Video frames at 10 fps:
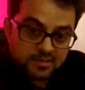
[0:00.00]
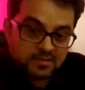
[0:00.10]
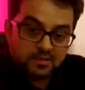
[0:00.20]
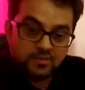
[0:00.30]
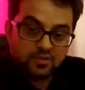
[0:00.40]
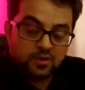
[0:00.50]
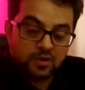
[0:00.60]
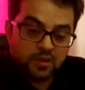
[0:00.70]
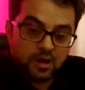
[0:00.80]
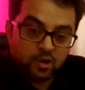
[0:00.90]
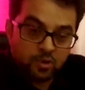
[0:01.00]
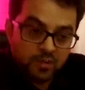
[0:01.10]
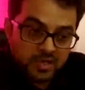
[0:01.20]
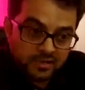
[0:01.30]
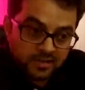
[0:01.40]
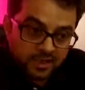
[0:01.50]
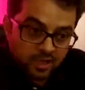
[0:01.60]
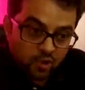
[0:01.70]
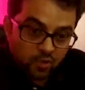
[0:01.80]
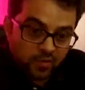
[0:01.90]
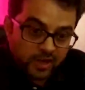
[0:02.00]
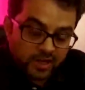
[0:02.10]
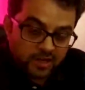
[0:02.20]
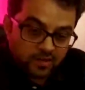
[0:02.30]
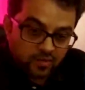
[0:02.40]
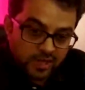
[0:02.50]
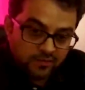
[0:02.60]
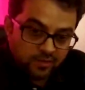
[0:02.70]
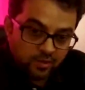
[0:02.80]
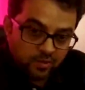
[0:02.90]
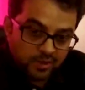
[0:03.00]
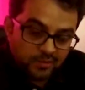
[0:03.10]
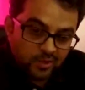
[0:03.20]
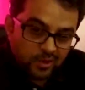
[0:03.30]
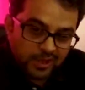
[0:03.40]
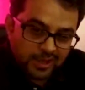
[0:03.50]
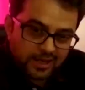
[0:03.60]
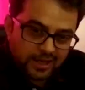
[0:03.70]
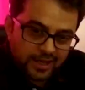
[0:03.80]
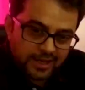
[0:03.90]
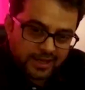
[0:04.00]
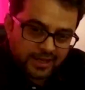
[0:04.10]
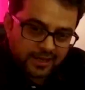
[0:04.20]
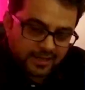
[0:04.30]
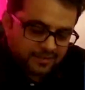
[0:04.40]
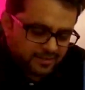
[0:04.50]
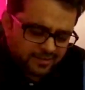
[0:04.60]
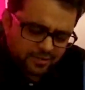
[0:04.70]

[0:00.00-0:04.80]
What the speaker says: some sort of outbreaks like COVID, swine flu, Ebola, Hanta, etc.